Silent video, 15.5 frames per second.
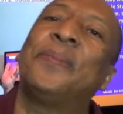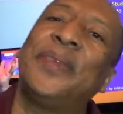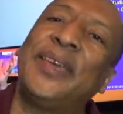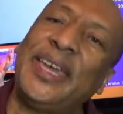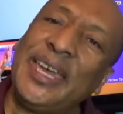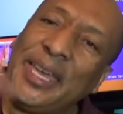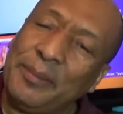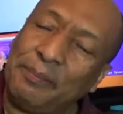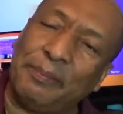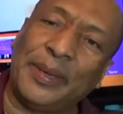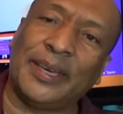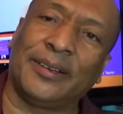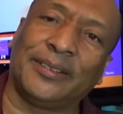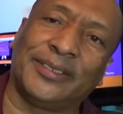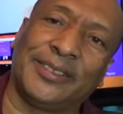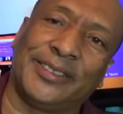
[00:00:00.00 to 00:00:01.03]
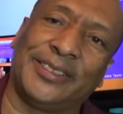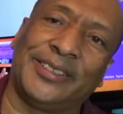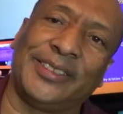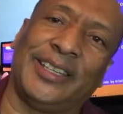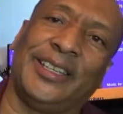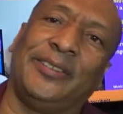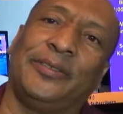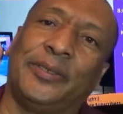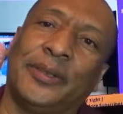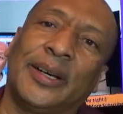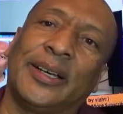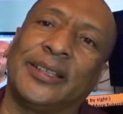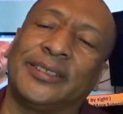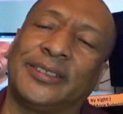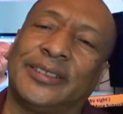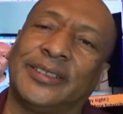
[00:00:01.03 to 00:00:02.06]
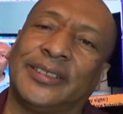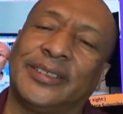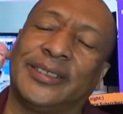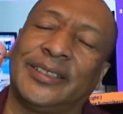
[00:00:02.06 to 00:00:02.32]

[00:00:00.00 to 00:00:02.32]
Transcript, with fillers: He builds a city for us.